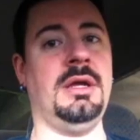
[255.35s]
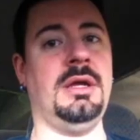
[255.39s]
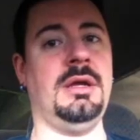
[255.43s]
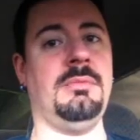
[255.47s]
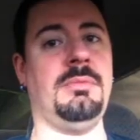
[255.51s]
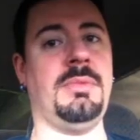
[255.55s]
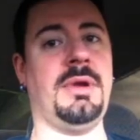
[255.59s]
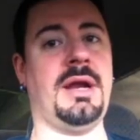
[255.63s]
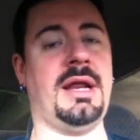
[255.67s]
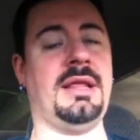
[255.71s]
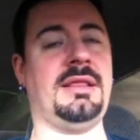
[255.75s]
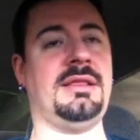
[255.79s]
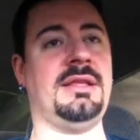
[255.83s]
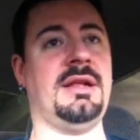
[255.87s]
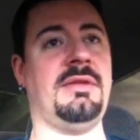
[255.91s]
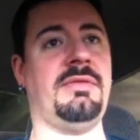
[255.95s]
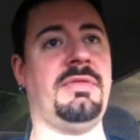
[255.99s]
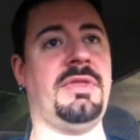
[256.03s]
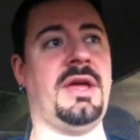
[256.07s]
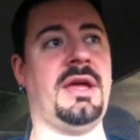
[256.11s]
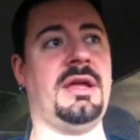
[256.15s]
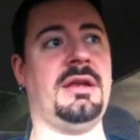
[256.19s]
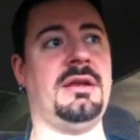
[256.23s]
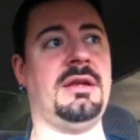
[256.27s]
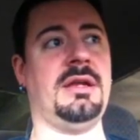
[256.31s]
But I think
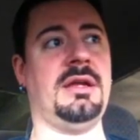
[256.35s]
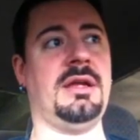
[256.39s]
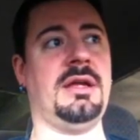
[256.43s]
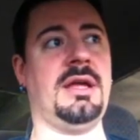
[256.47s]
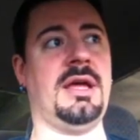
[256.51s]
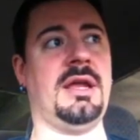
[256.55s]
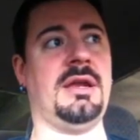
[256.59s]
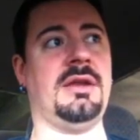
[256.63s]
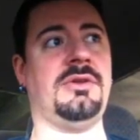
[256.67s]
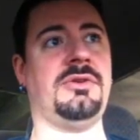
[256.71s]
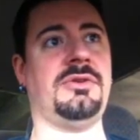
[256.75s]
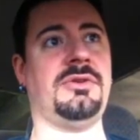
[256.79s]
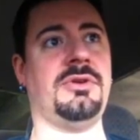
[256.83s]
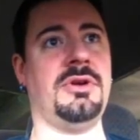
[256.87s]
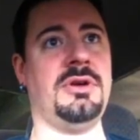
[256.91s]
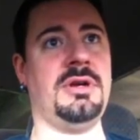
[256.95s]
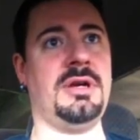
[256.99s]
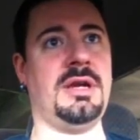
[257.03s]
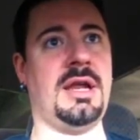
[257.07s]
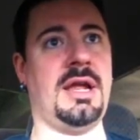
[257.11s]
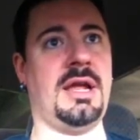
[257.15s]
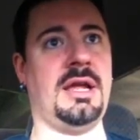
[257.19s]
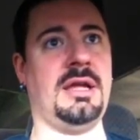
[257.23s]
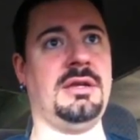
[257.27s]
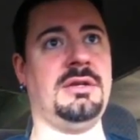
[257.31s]
that at a certain
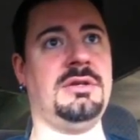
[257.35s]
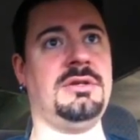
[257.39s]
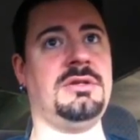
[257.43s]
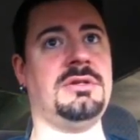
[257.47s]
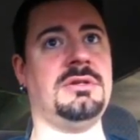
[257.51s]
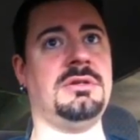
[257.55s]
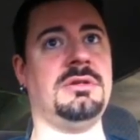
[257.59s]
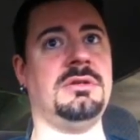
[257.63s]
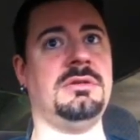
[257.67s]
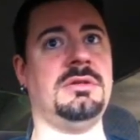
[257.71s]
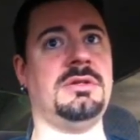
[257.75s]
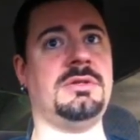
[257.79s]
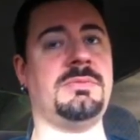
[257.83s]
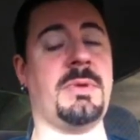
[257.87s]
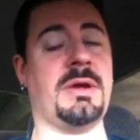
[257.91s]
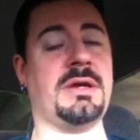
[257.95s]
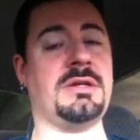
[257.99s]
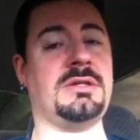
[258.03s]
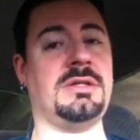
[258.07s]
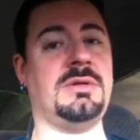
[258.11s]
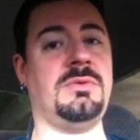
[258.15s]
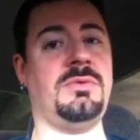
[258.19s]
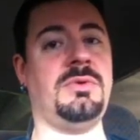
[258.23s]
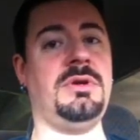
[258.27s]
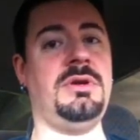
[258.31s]
age,
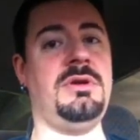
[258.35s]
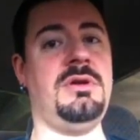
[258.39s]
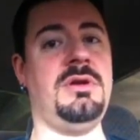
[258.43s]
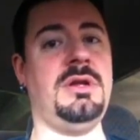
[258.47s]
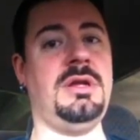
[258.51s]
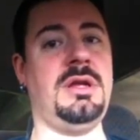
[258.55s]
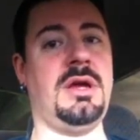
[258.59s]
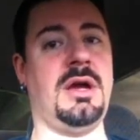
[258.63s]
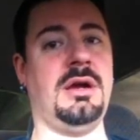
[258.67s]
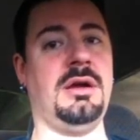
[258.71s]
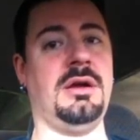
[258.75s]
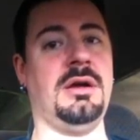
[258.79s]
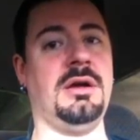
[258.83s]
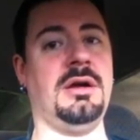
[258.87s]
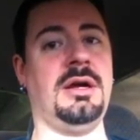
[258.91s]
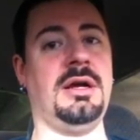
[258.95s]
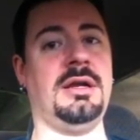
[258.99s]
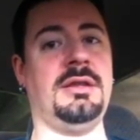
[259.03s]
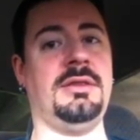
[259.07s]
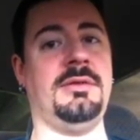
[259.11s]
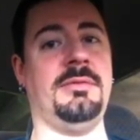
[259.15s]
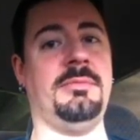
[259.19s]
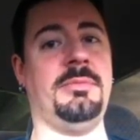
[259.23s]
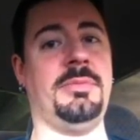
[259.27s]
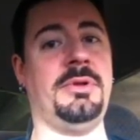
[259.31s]
especially when you're younger
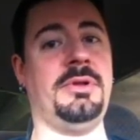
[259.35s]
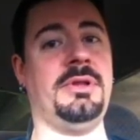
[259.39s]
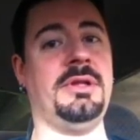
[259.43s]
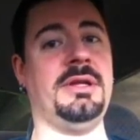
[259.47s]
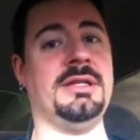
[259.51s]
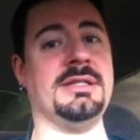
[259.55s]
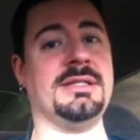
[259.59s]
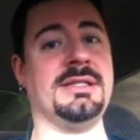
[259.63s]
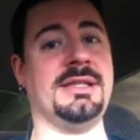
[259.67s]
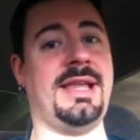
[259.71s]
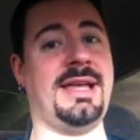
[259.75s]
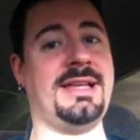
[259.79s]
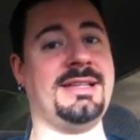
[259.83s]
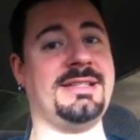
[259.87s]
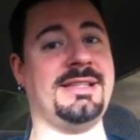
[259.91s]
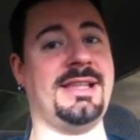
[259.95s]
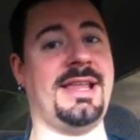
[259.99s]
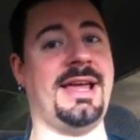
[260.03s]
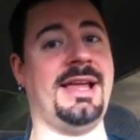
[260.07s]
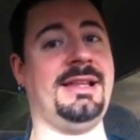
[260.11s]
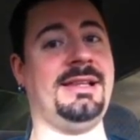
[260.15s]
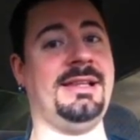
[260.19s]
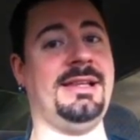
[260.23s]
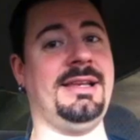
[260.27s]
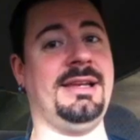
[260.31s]
and the bully is less
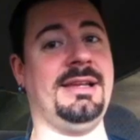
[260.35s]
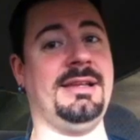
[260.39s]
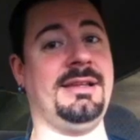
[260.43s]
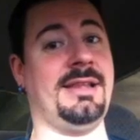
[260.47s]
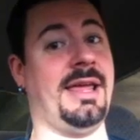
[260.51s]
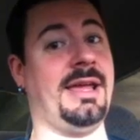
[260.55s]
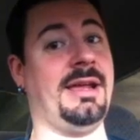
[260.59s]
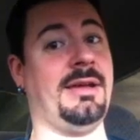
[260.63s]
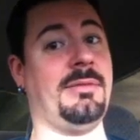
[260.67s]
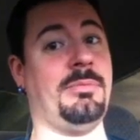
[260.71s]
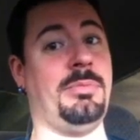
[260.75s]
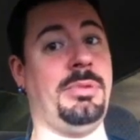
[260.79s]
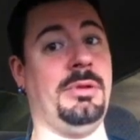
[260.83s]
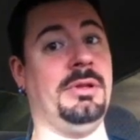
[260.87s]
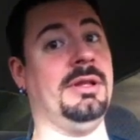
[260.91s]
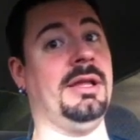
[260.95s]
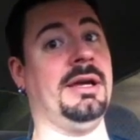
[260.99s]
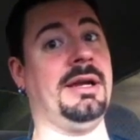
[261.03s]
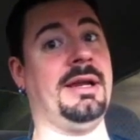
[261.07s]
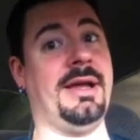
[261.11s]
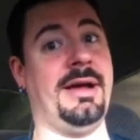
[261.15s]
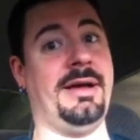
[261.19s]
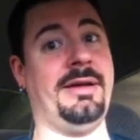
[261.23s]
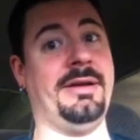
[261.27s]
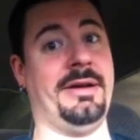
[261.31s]
likely to, like, pull a
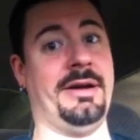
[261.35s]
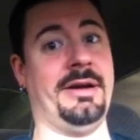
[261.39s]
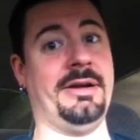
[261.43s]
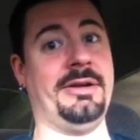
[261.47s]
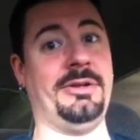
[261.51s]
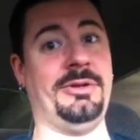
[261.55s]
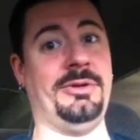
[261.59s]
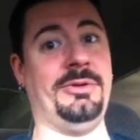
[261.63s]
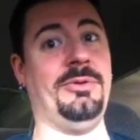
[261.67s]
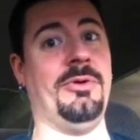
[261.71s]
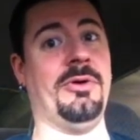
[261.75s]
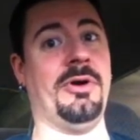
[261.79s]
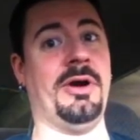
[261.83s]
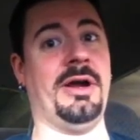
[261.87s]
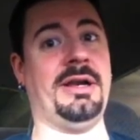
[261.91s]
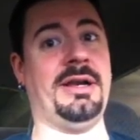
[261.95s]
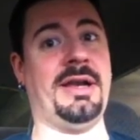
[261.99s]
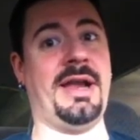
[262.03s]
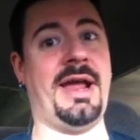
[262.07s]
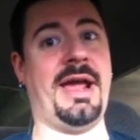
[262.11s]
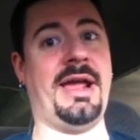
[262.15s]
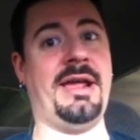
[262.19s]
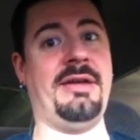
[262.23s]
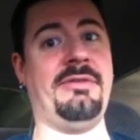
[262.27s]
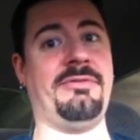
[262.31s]
gun on you or a
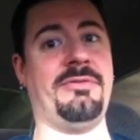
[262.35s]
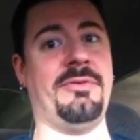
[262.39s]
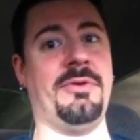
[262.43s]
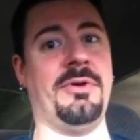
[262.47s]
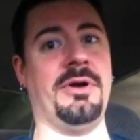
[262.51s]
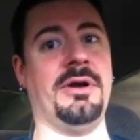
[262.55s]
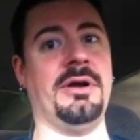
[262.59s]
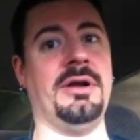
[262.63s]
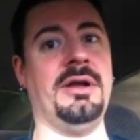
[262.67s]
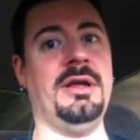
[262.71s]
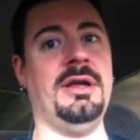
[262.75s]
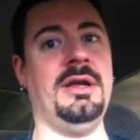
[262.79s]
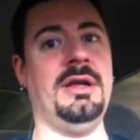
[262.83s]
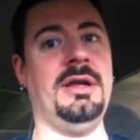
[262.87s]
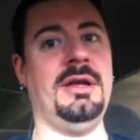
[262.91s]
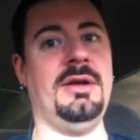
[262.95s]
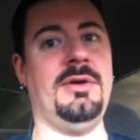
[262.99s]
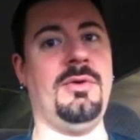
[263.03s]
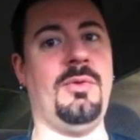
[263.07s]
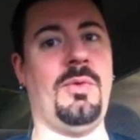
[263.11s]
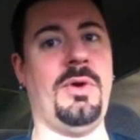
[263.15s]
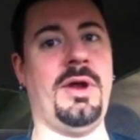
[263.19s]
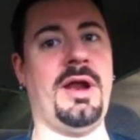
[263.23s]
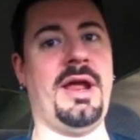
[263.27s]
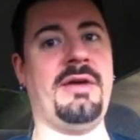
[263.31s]
knife or
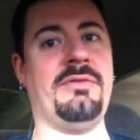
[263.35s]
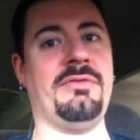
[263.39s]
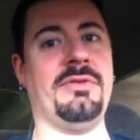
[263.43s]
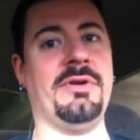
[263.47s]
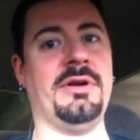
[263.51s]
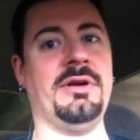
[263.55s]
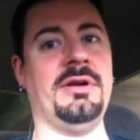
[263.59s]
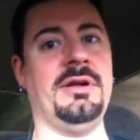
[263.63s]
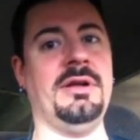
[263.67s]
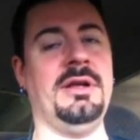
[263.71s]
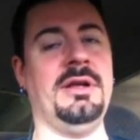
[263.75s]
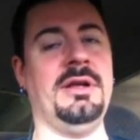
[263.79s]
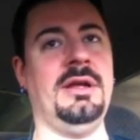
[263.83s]
whatever,